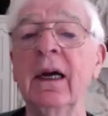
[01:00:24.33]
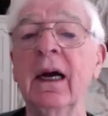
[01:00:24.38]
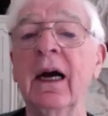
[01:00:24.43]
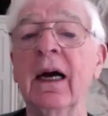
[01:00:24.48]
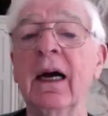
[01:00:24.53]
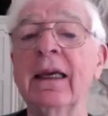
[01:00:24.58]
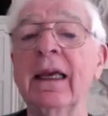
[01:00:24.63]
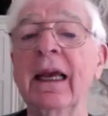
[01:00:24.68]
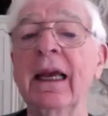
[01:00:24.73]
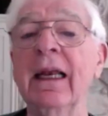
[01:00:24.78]

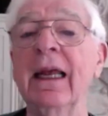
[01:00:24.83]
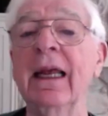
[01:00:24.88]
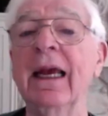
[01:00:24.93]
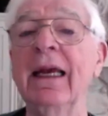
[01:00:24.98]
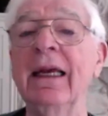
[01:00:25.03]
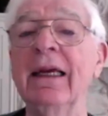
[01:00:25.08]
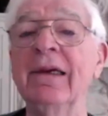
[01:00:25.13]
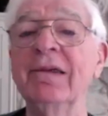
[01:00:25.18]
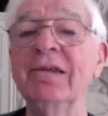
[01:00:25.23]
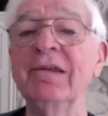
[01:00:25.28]

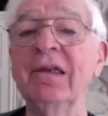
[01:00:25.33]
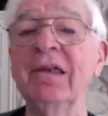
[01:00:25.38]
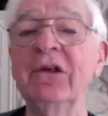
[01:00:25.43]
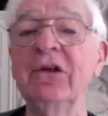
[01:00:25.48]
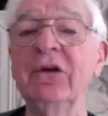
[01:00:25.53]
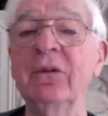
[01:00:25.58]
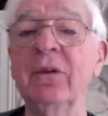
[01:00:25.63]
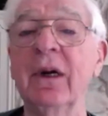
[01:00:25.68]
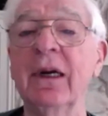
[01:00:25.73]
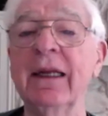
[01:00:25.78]
Akile,
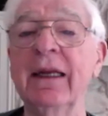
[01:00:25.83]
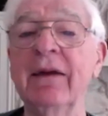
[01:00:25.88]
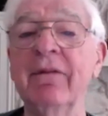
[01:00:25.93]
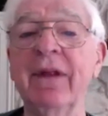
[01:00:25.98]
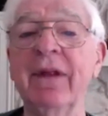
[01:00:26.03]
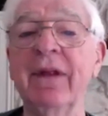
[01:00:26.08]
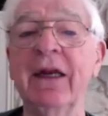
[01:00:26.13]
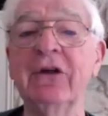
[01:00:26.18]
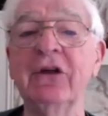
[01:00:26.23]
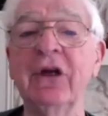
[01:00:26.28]
would you want to give
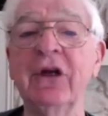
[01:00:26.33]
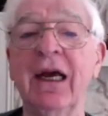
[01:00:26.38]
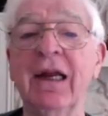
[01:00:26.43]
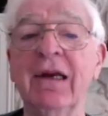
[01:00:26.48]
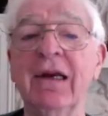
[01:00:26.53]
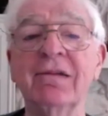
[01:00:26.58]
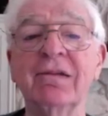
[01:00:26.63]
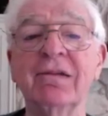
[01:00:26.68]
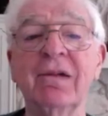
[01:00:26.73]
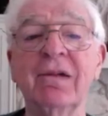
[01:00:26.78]
that a shot?